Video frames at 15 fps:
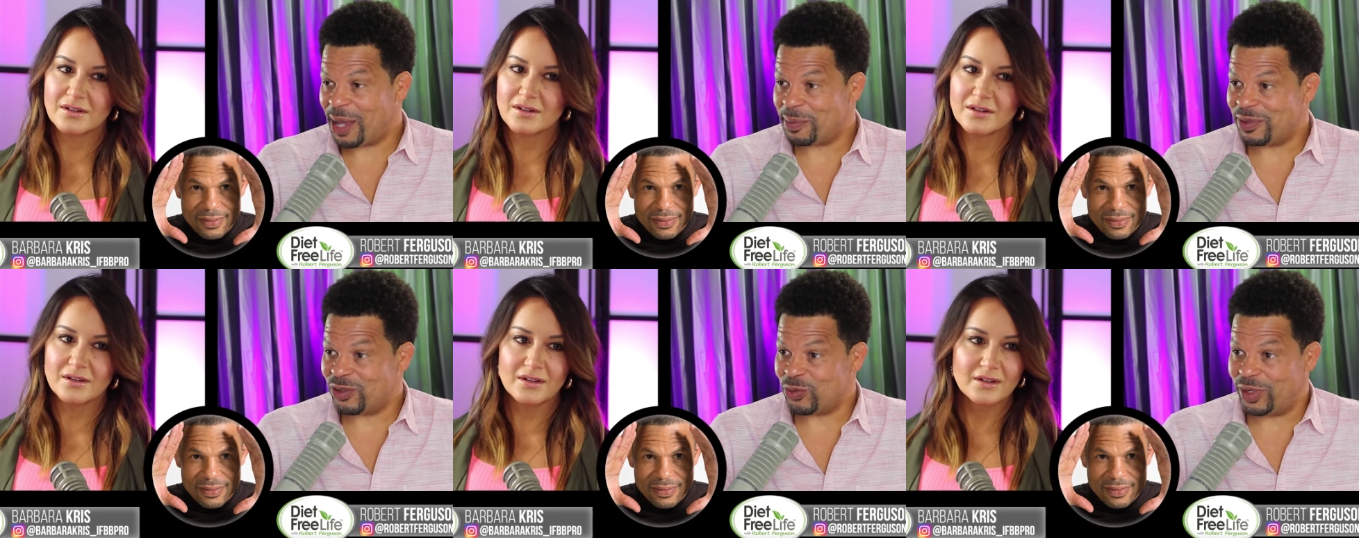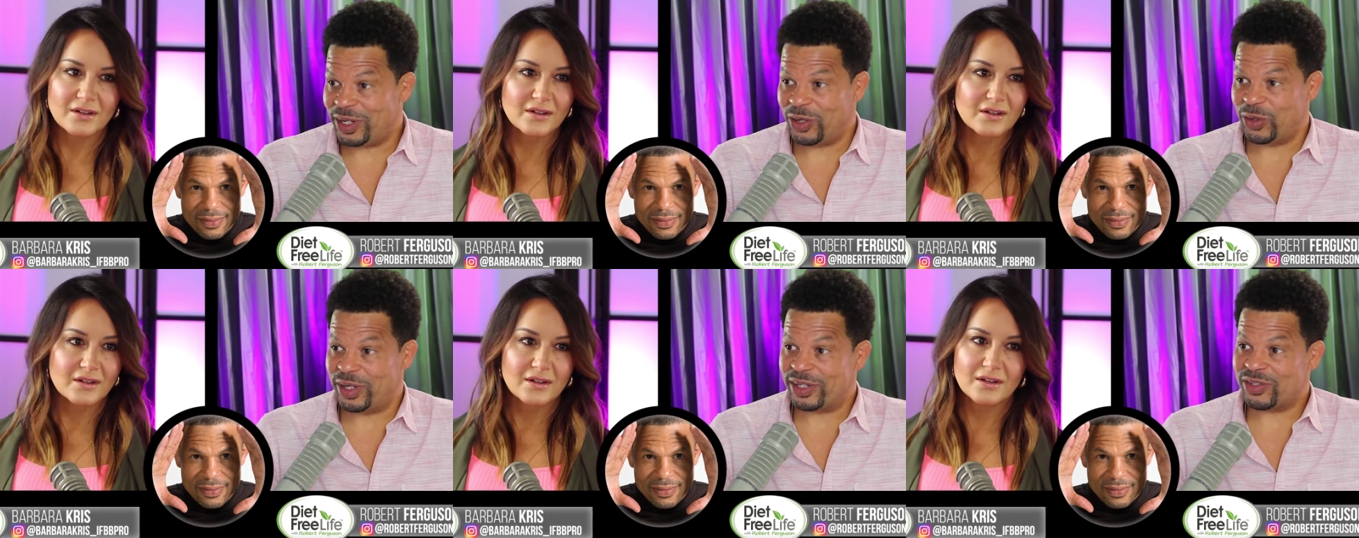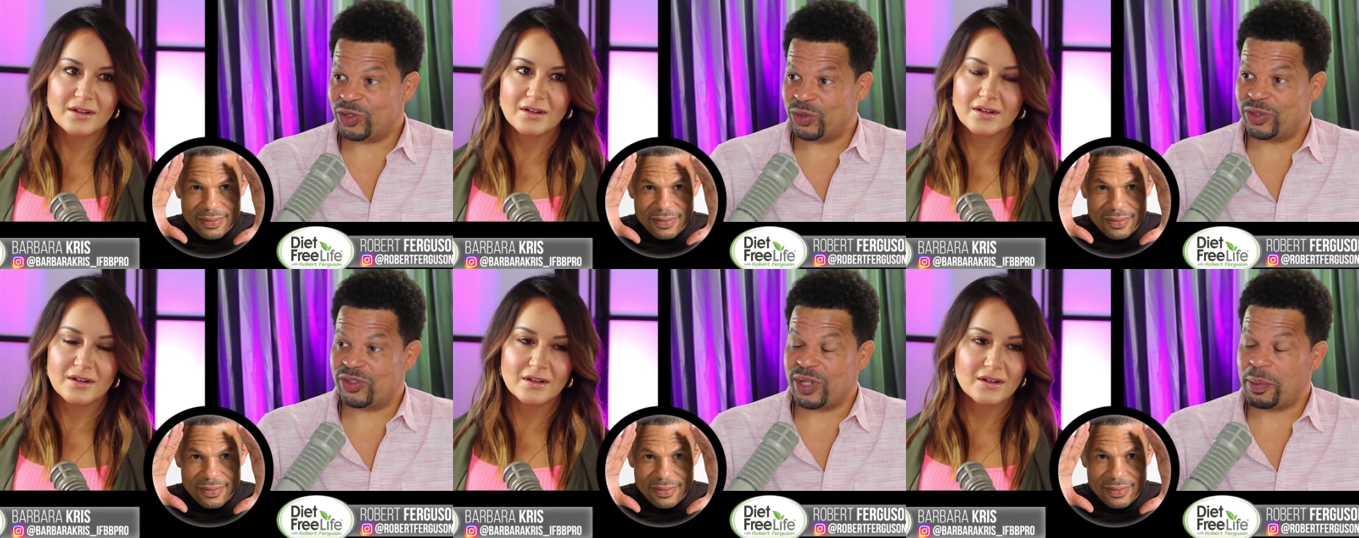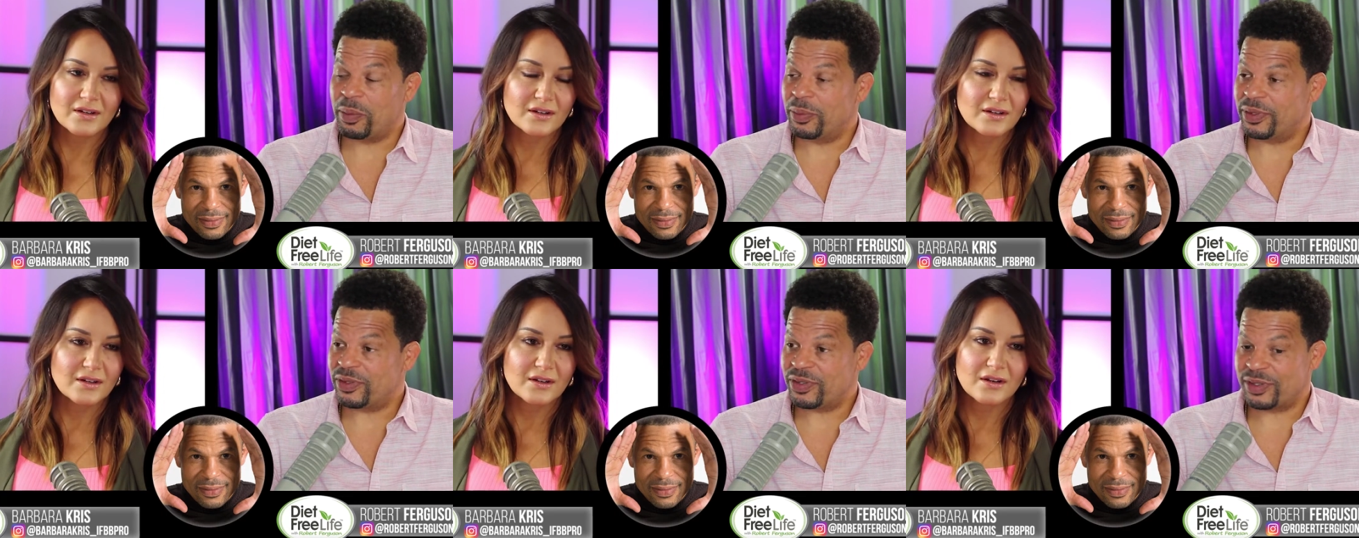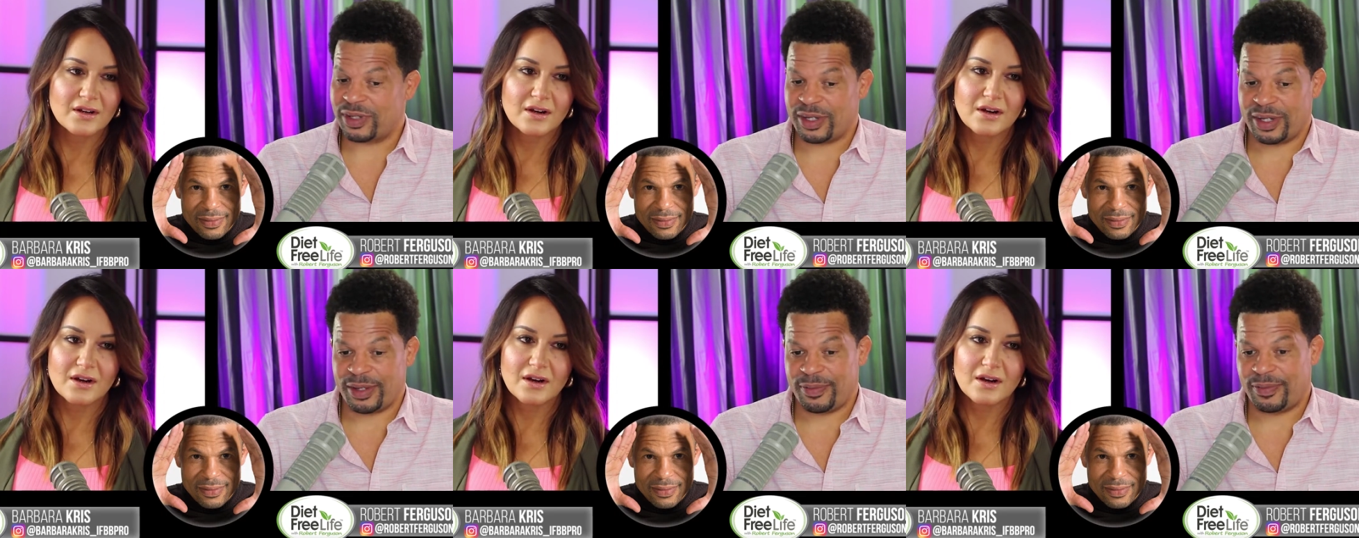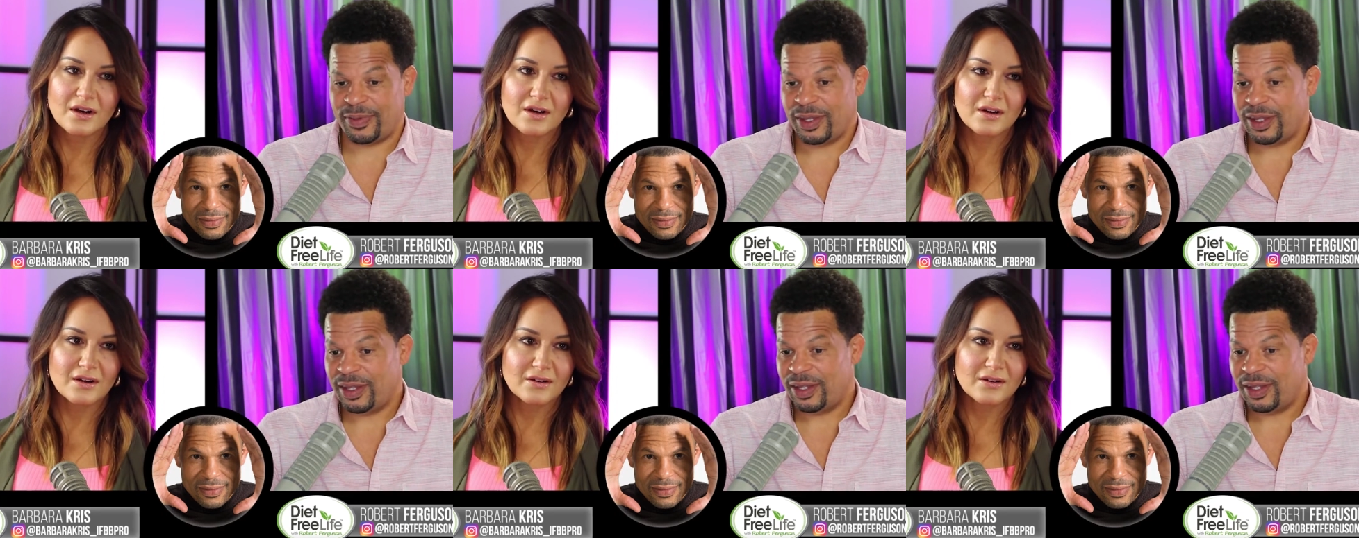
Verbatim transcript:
Speaker 1: happens. We know that certain supplements, um,